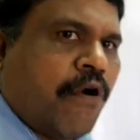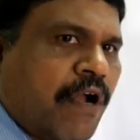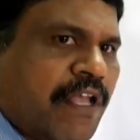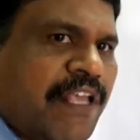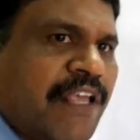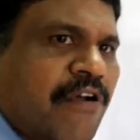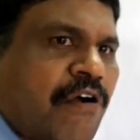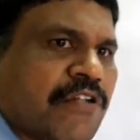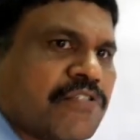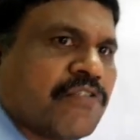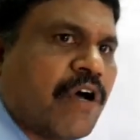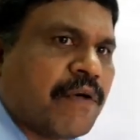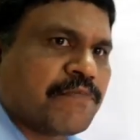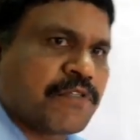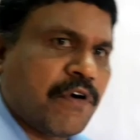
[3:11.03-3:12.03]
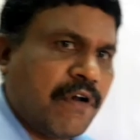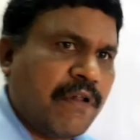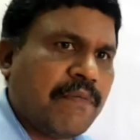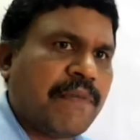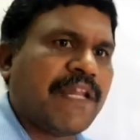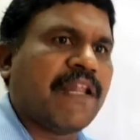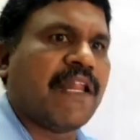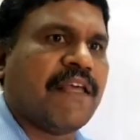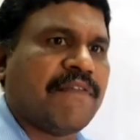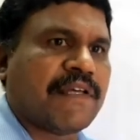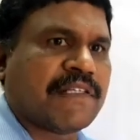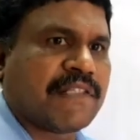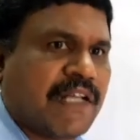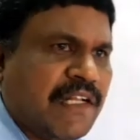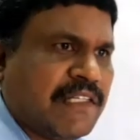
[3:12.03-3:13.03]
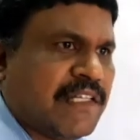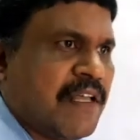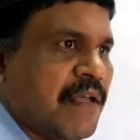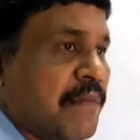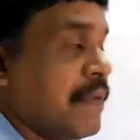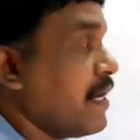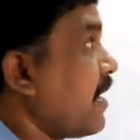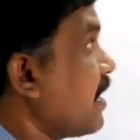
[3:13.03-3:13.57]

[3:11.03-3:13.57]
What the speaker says: He also observed many living cells, but